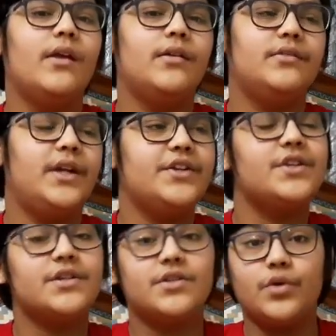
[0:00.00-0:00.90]
There's
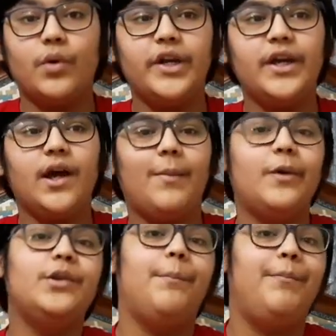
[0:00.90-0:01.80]
a story
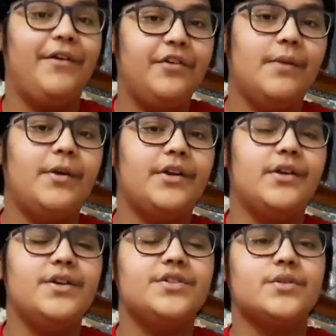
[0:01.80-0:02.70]
about the Peverell
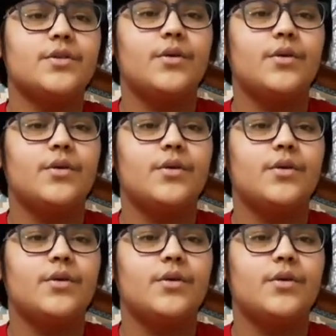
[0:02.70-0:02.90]
brothers,